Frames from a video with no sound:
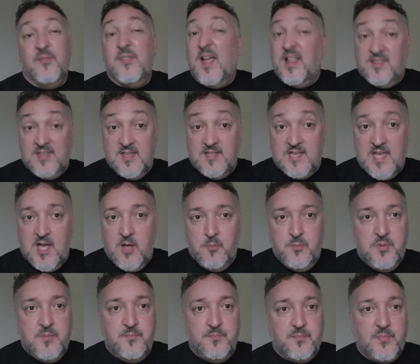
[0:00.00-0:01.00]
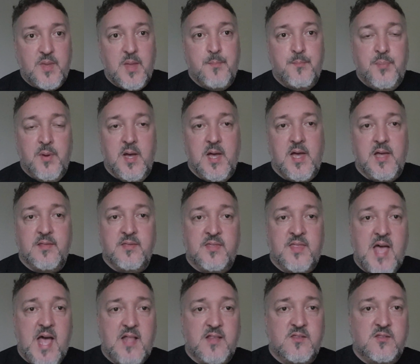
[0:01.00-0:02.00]
that does help. But
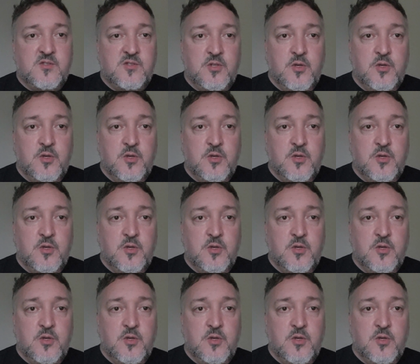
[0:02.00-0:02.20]
that